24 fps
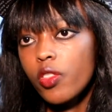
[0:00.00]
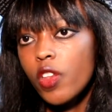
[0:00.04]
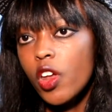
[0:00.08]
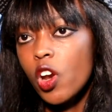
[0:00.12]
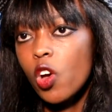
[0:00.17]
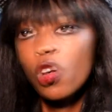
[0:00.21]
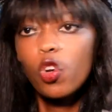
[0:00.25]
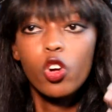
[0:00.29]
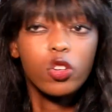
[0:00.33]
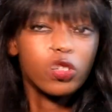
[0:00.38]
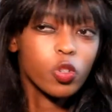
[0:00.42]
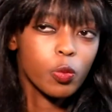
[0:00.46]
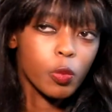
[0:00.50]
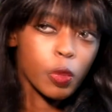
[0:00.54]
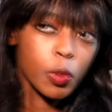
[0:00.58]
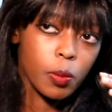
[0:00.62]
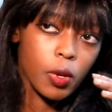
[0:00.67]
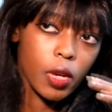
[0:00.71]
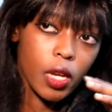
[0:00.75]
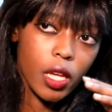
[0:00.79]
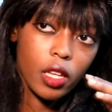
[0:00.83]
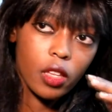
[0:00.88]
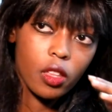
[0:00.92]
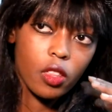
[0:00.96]
they're not going to be
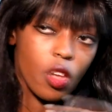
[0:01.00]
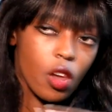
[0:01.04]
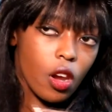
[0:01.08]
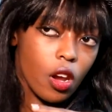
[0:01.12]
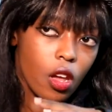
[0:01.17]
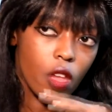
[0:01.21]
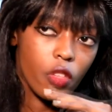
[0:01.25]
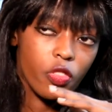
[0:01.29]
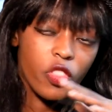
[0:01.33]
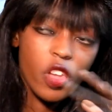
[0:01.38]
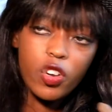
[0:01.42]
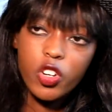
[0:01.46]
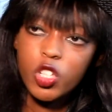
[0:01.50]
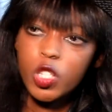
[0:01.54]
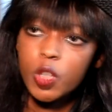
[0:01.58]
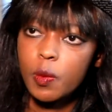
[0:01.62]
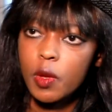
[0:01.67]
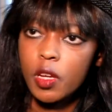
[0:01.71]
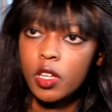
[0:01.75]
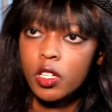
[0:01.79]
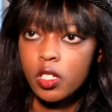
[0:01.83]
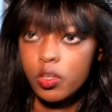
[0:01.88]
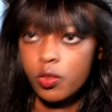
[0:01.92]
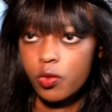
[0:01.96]
playing their
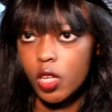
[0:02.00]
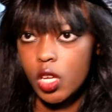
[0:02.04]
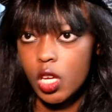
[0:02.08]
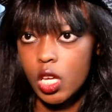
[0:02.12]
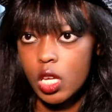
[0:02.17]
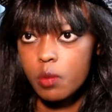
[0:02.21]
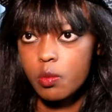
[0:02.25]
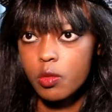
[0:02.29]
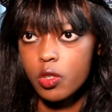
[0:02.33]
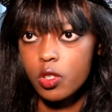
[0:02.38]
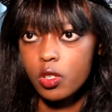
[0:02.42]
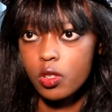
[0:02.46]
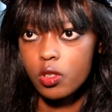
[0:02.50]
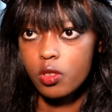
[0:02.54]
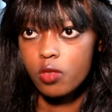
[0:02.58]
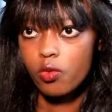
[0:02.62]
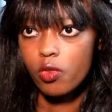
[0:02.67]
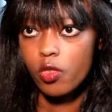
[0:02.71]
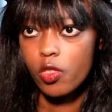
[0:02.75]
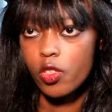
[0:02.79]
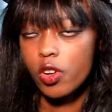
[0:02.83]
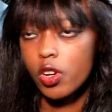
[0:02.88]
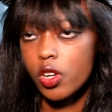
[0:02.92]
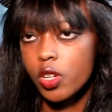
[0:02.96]
respective games
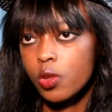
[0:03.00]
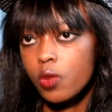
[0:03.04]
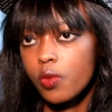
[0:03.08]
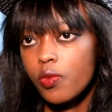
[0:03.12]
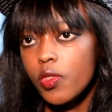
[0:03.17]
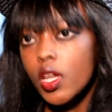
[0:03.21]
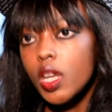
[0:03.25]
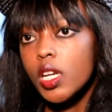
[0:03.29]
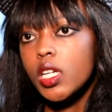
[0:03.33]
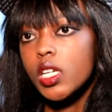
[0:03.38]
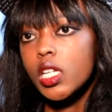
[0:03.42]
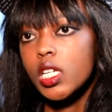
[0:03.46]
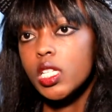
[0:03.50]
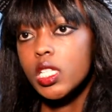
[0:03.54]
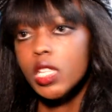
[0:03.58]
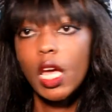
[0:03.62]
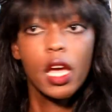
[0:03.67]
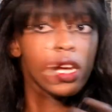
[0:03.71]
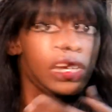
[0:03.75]
for the rest of their days.